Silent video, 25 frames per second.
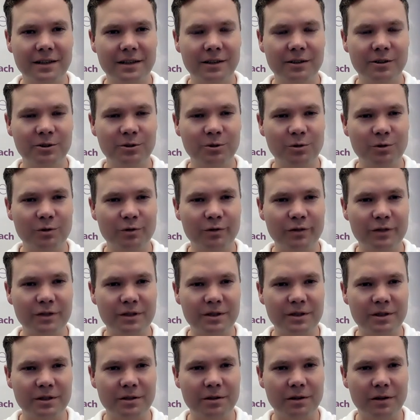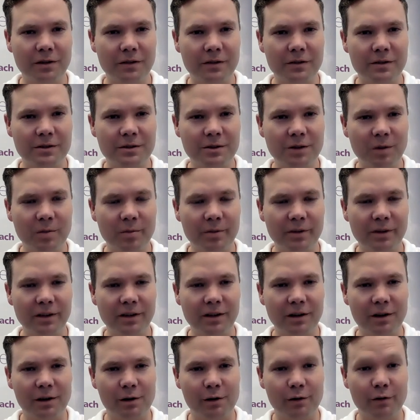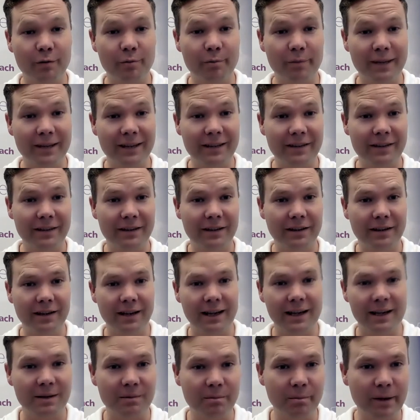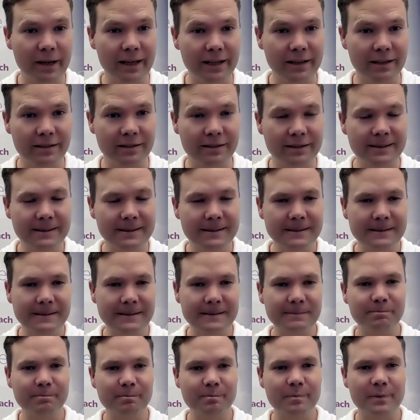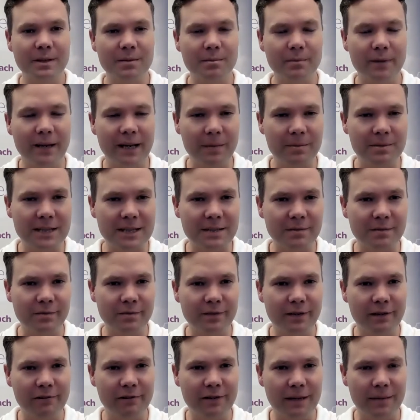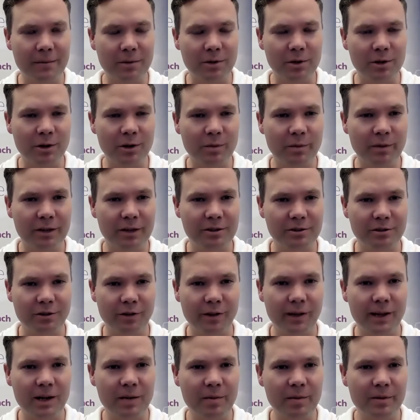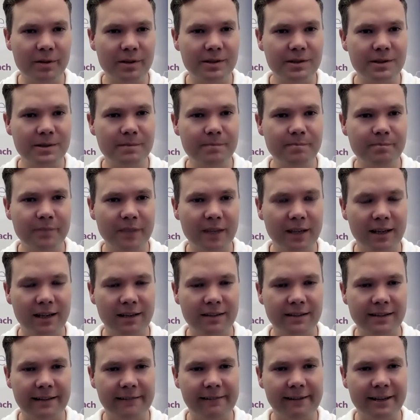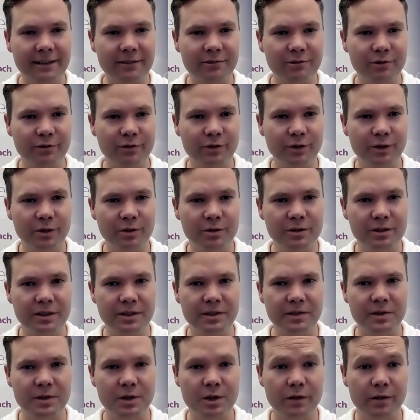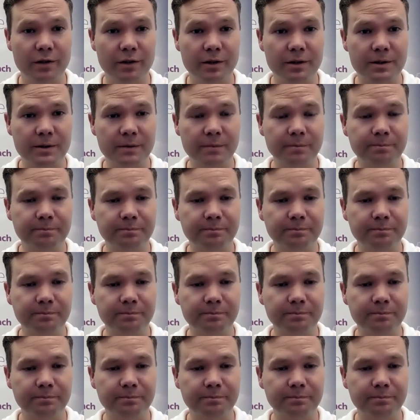short video on the topic of bathing and pain. My name is Adam Ferry and I'm an occupational therapist and director of the OT service.